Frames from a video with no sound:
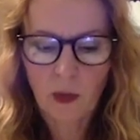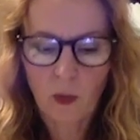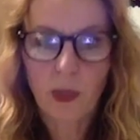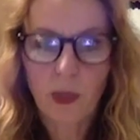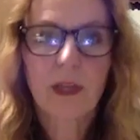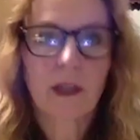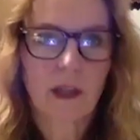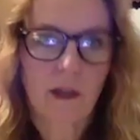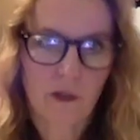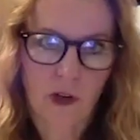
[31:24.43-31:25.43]
we can
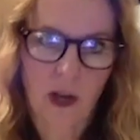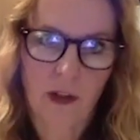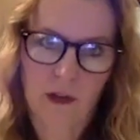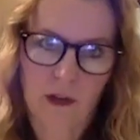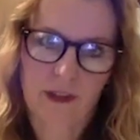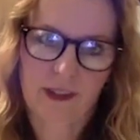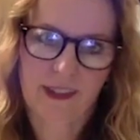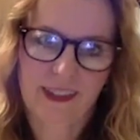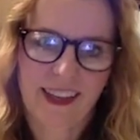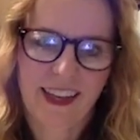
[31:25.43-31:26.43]
comfort
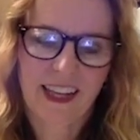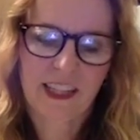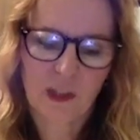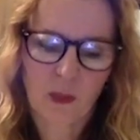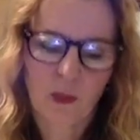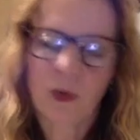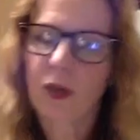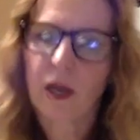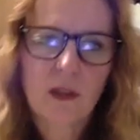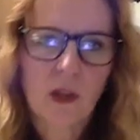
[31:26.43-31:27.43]
others. And so we're
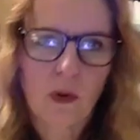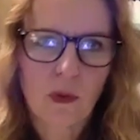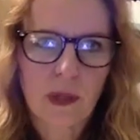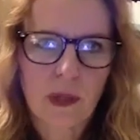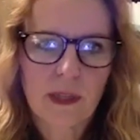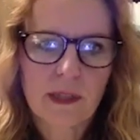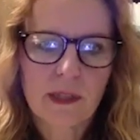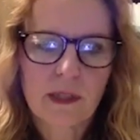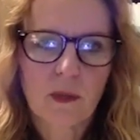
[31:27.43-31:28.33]
not alone in this.